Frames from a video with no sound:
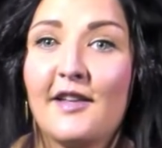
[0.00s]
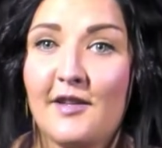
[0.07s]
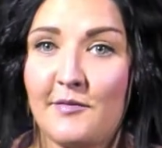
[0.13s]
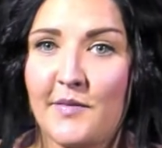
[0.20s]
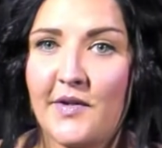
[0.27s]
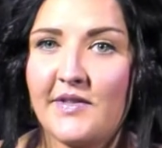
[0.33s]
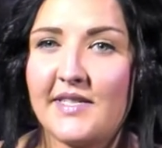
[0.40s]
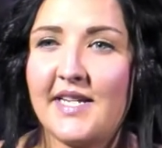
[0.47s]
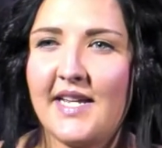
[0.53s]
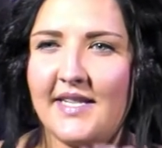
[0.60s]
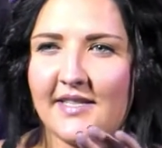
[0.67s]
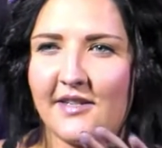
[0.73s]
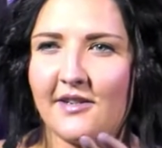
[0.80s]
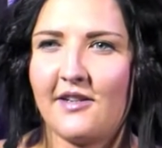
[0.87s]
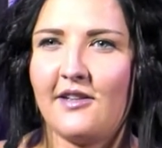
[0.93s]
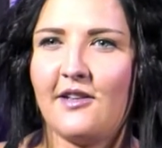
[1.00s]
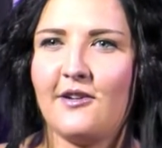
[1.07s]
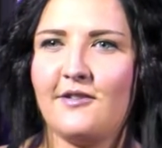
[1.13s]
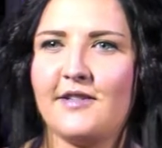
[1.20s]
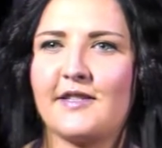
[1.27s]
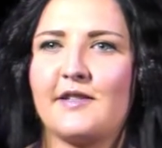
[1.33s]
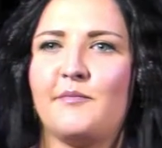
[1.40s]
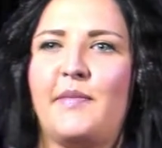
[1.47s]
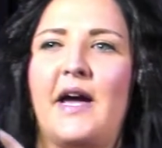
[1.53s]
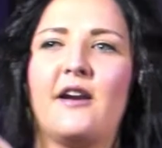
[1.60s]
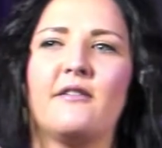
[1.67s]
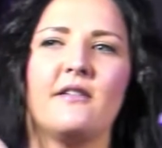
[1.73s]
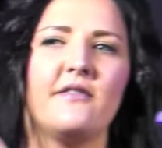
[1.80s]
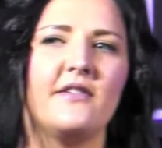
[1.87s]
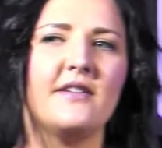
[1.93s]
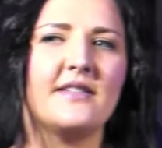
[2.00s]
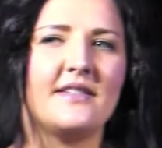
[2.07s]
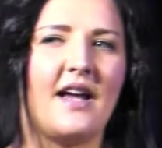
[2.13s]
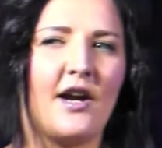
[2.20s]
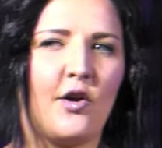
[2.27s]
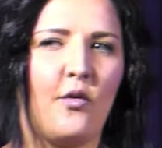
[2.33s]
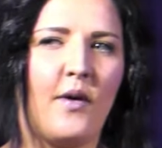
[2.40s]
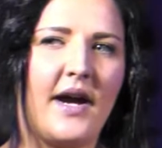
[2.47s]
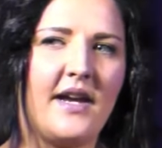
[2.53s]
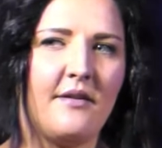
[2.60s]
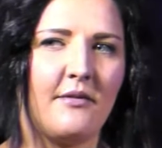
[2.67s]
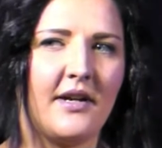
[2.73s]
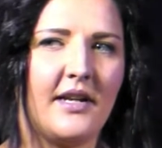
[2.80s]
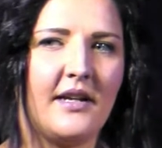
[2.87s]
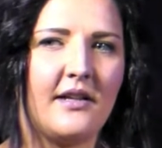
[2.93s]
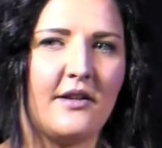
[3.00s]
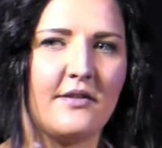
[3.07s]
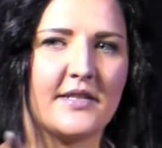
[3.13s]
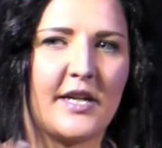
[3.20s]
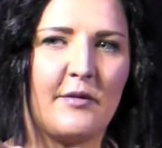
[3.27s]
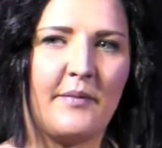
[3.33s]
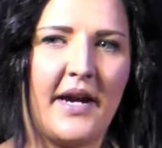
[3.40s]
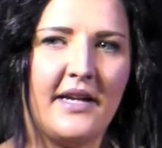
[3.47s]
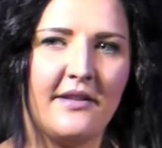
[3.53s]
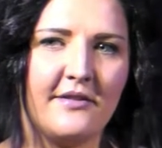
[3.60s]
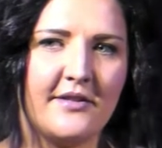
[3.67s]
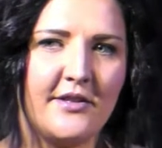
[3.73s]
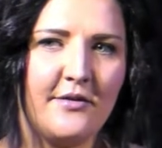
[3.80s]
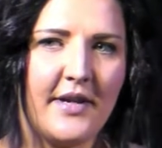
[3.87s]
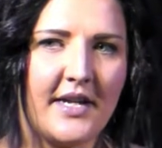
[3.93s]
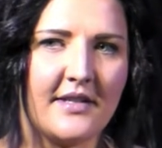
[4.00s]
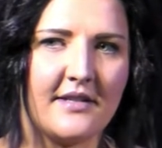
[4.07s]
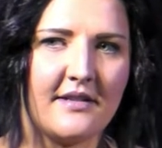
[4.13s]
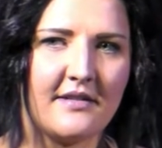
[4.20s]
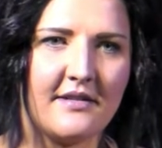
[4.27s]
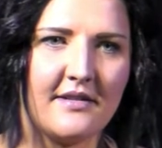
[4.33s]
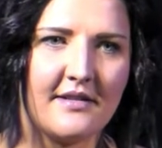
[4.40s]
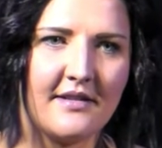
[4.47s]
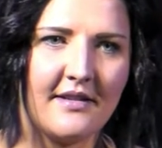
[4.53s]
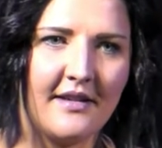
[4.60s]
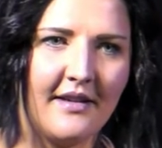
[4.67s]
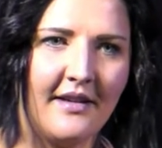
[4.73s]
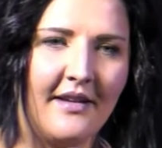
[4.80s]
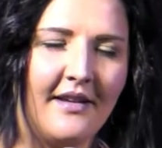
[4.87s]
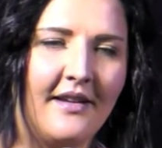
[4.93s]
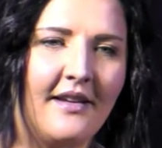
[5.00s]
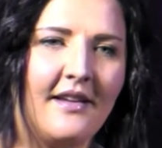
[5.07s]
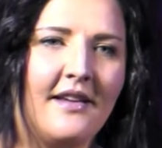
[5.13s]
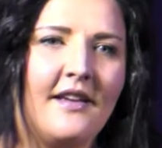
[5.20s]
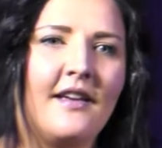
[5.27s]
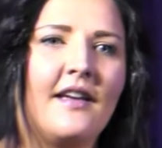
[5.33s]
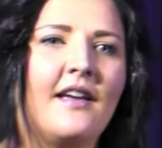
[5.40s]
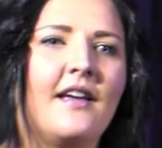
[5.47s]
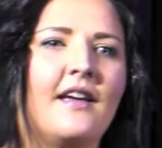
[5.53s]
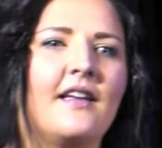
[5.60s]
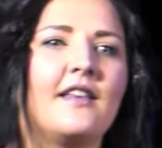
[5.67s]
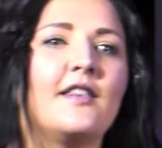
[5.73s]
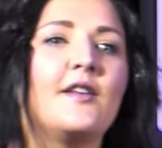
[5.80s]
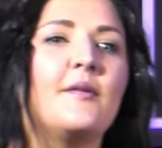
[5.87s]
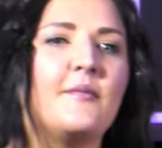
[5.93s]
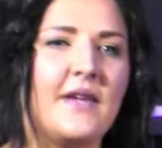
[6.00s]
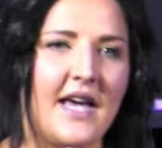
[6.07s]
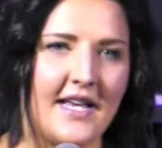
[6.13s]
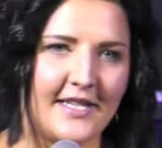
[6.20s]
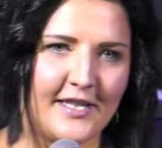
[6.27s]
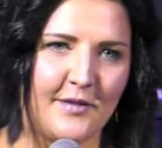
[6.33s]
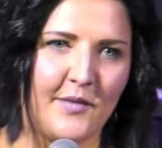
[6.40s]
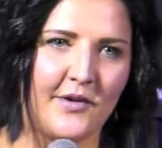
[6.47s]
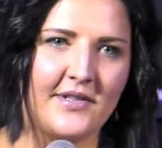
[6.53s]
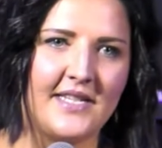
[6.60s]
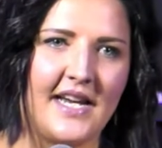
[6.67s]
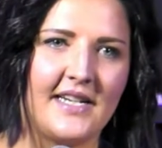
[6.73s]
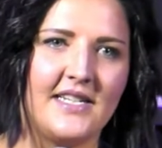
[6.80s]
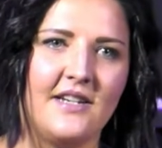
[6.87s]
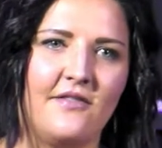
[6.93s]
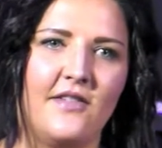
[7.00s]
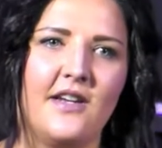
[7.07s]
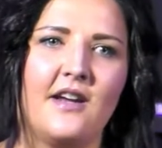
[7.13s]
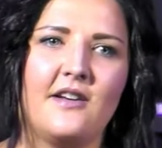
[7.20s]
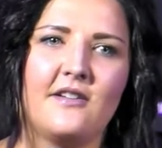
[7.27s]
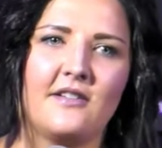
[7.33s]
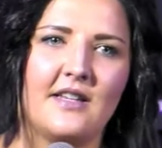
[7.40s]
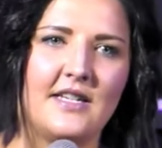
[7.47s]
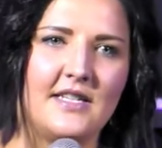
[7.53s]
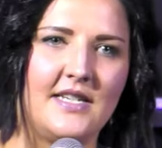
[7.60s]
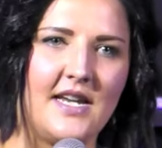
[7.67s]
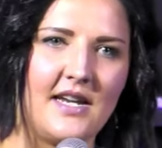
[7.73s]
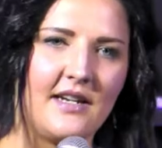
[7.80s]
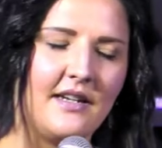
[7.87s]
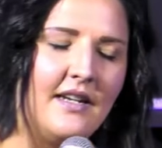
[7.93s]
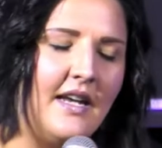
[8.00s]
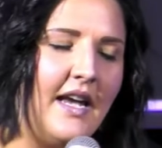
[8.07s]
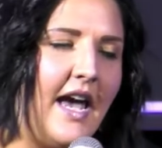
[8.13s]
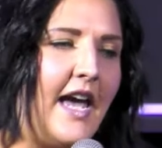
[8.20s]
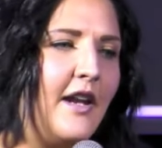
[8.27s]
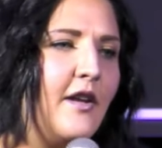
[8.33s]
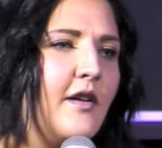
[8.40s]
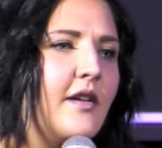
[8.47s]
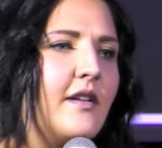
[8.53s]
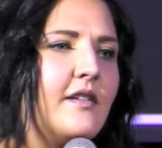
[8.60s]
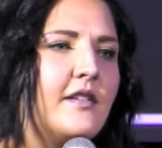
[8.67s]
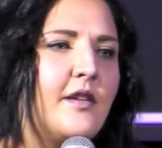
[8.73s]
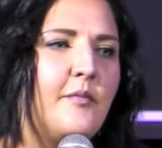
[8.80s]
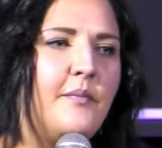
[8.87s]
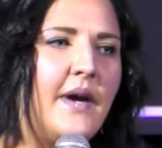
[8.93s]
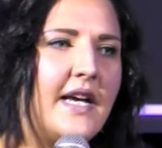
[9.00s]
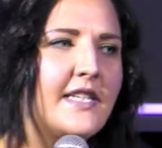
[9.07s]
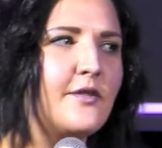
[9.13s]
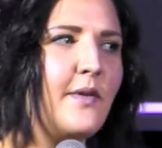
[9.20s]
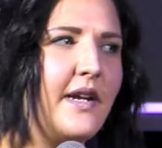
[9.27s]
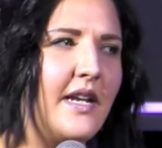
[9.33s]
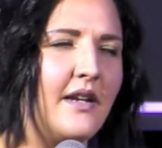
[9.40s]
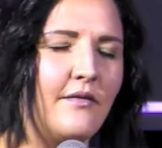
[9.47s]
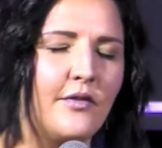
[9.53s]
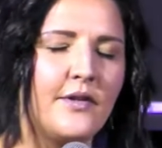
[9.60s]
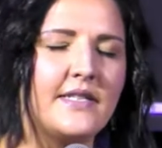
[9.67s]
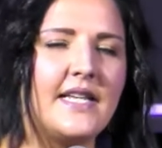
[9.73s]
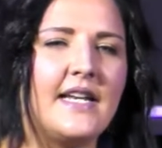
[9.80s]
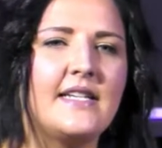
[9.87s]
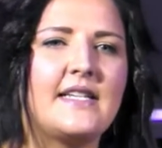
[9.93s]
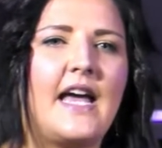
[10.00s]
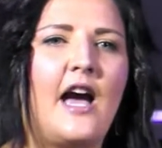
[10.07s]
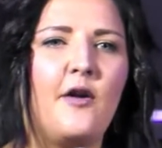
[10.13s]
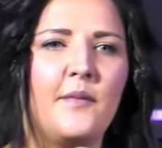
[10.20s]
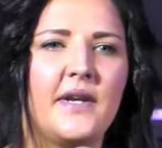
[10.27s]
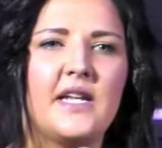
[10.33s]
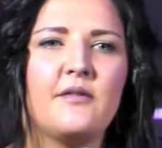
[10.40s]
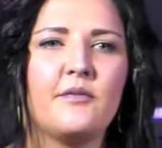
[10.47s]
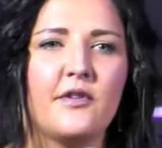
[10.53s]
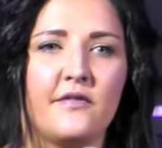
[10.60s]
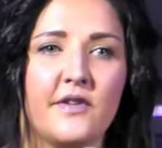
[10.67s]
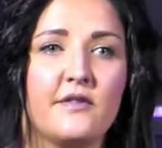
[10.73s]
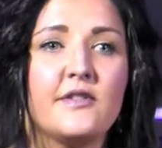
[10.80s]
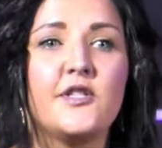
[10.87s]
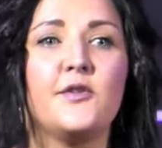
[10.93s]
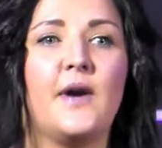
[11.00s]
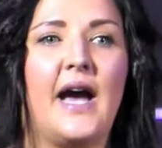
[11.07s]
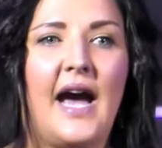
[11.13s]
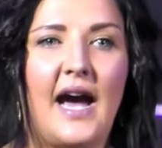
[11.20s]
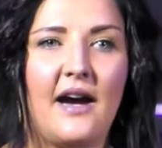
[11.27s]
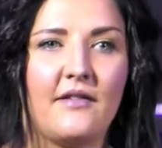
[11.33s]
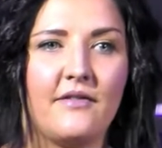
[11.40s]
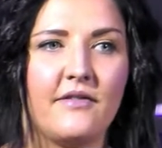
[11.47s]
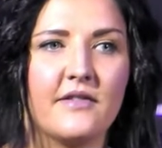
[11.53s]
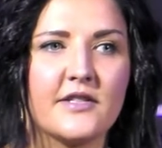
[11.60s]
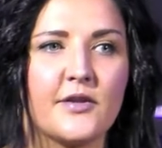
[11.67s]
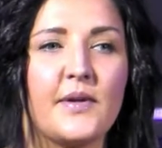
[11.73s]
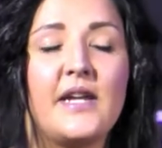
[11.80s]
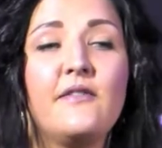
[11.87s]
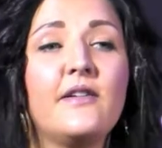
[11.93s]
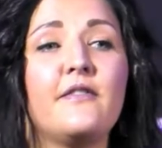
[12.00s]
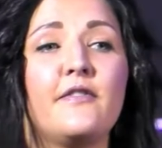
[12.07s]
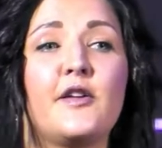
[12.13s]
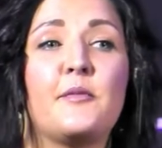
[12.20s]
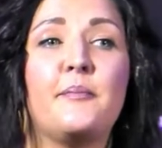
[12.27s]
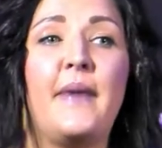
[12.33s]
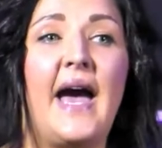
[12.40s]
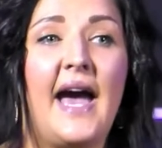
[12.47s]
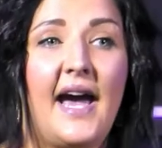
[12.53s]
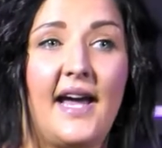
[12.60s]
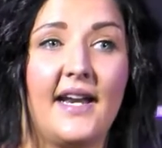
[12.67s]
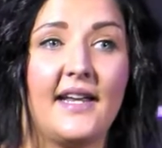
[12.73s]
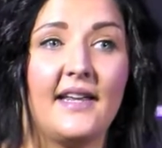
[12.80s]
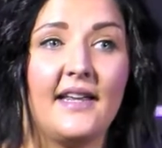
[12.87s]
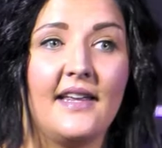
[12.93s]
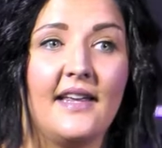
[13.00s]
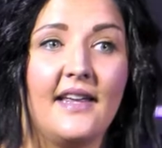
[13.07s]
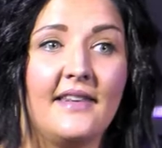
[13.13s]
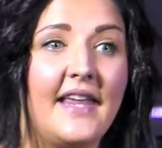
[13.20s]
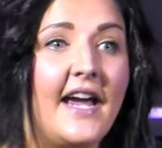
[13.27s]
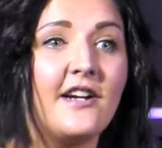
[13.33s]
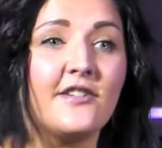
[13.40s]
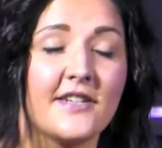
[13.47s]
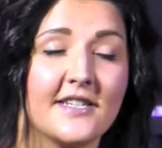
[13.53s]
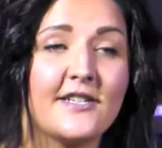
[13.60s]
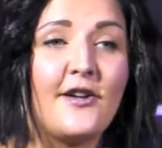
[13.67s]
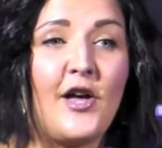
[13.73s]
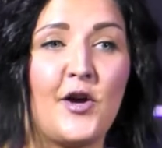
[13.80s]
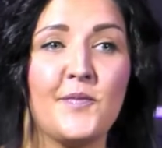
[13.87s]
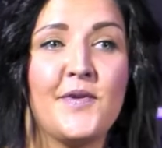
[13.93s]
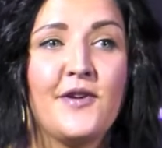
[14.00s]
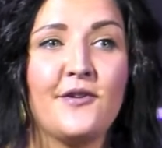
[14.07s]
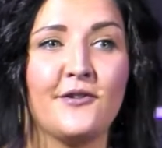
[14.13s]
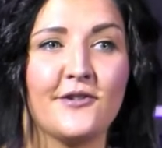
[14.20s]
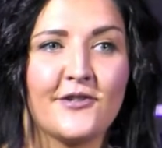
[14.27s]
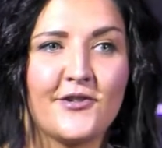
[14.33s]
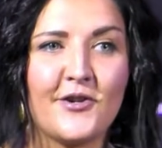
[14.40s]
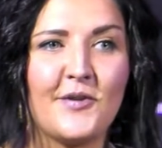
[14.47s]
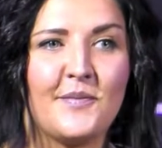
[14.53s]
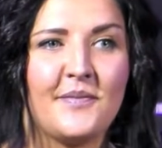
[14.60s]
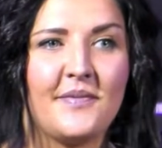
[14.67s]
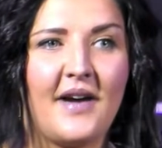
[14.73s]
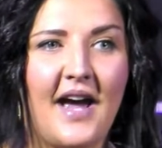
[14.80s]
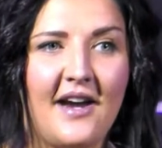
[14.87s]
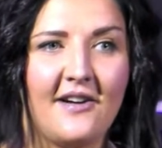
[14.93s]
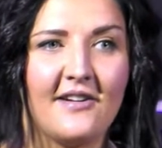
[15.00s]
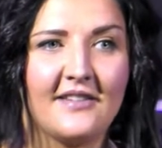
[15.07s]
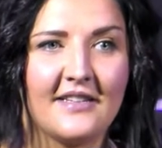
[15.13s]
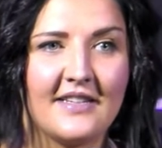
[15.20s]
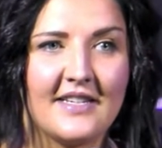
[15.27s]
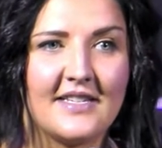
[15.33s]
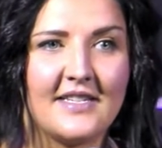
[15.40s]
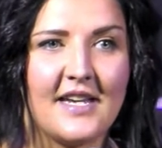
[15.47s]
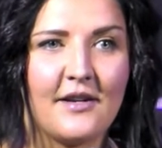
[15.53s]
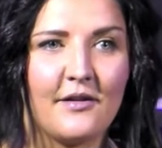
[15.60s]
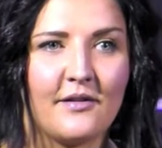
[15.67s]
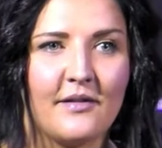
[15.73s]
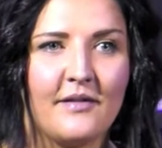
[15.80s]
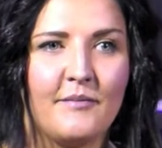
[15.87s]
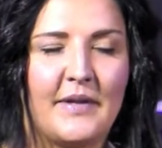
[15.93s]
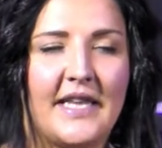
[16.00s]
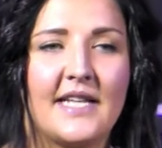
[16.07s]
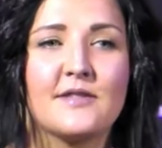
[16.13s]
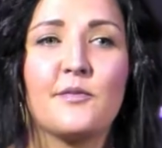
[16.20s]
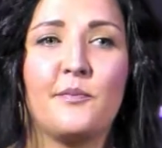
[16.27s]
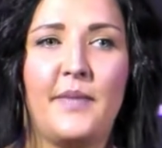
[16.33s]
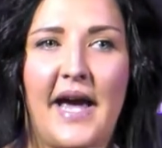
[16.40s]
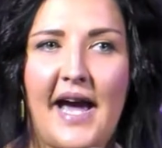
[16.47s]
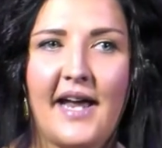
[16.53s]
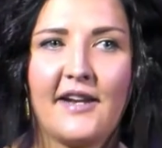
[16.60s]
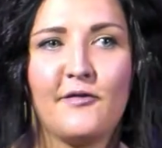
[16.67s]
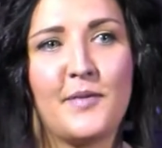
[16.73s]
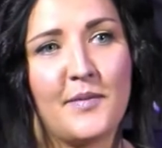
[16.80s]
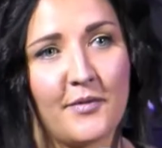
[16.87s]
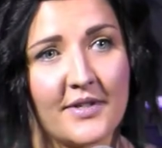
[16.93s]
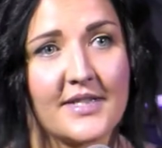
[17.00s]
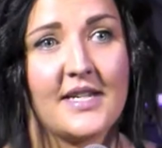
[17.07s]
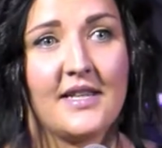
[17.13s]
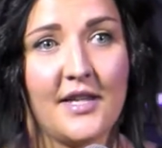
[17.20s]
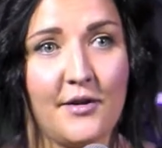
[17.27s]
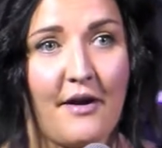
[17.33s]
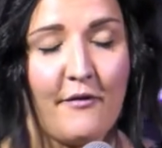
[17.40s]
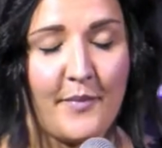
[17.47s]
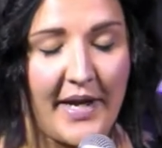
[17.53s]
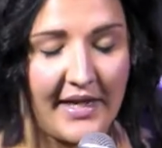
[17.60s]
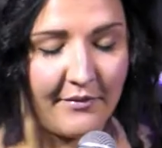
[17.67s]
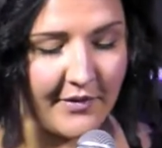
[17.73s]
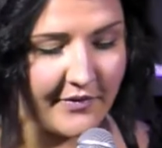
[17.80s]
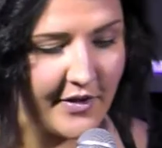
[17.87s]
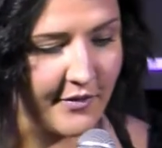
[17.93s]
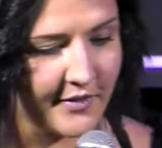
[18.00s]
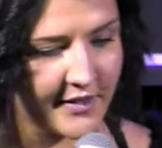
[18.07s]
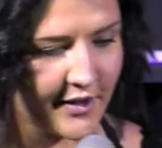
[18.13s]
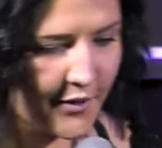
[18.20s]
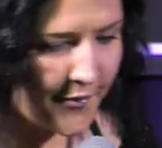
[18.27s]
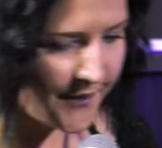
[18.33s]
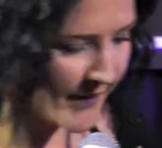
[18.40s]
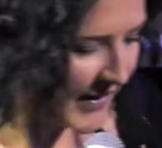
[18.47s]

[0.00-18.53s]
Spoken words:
Most hits, you're close. Better reviews, not quite. We're getting close. Combine those two answers. Yes, the most activity on your listing. And the best way to influence that is how many reviews you have. So even if they're bad, they actually still help you show up higher on the listing. But that's bad if people see that you have a bad review. So